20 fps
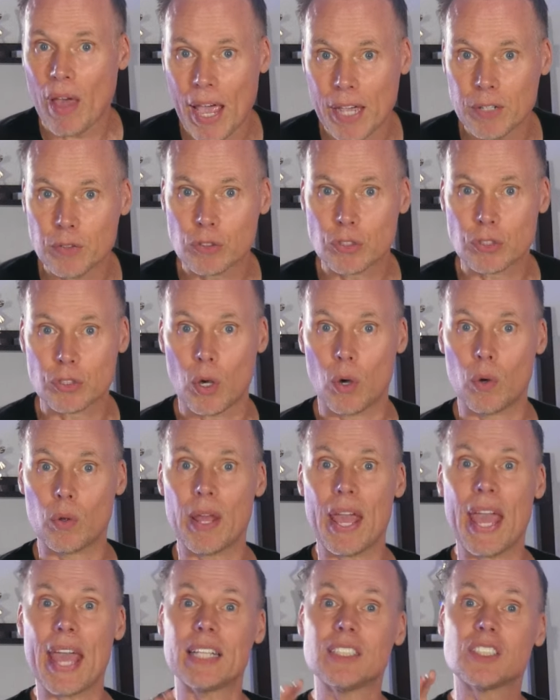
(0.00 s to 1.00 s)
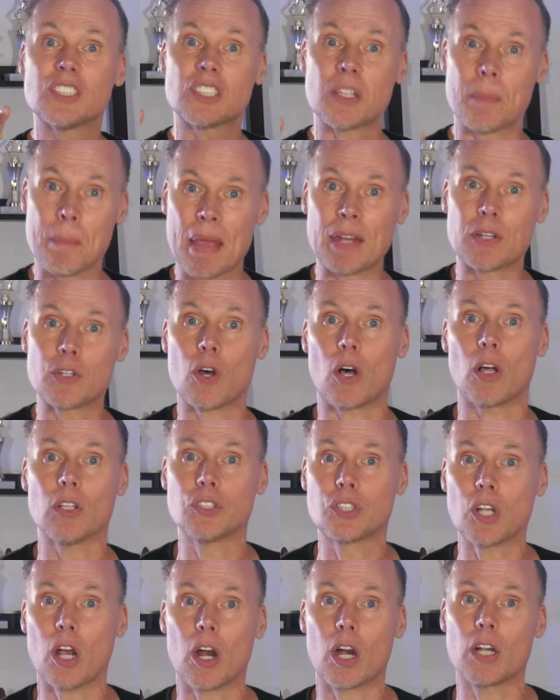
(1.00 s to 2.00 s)
Hydrostone and Cement All
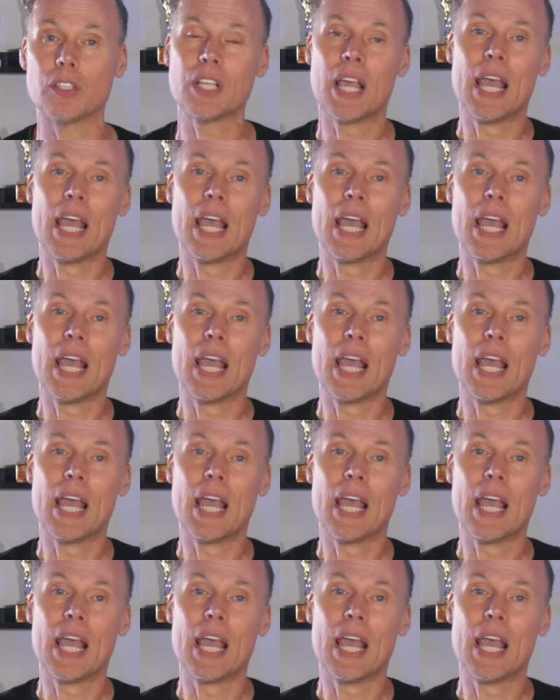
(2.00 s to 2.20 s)
jars,